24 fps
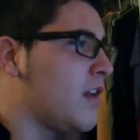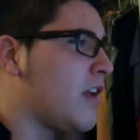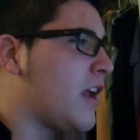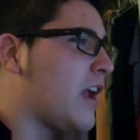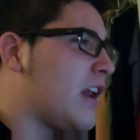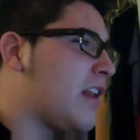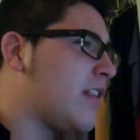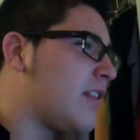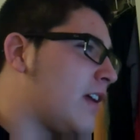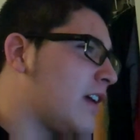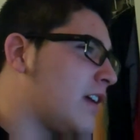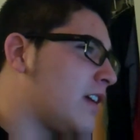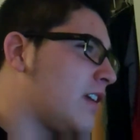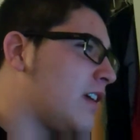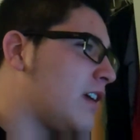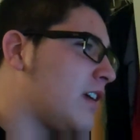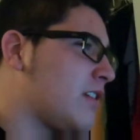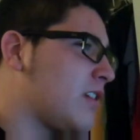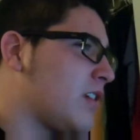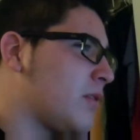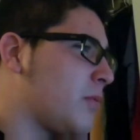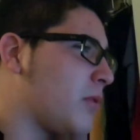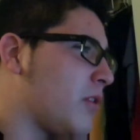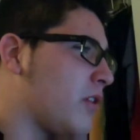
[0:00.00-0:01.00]
And in that
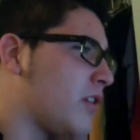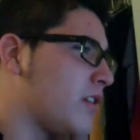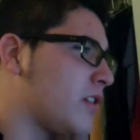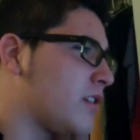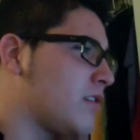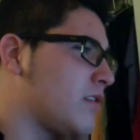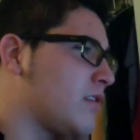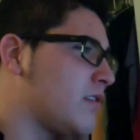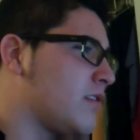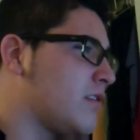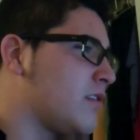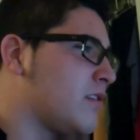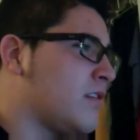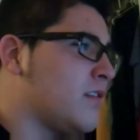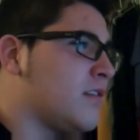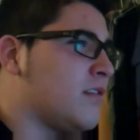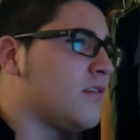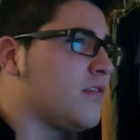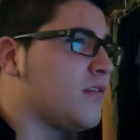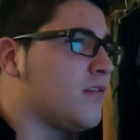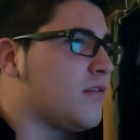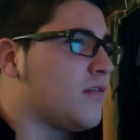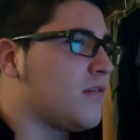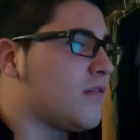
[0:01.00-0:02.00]
case, I'd probably,
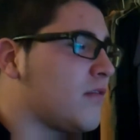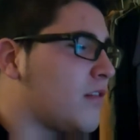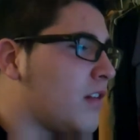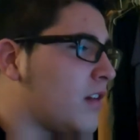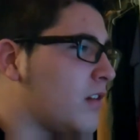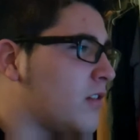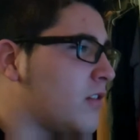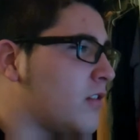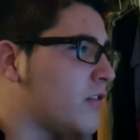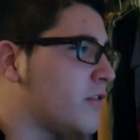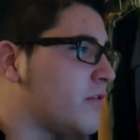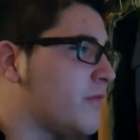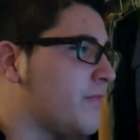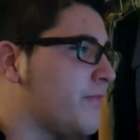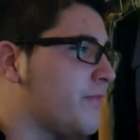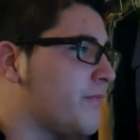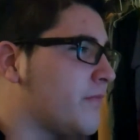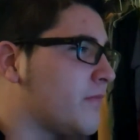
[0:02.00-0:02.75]
I don't know.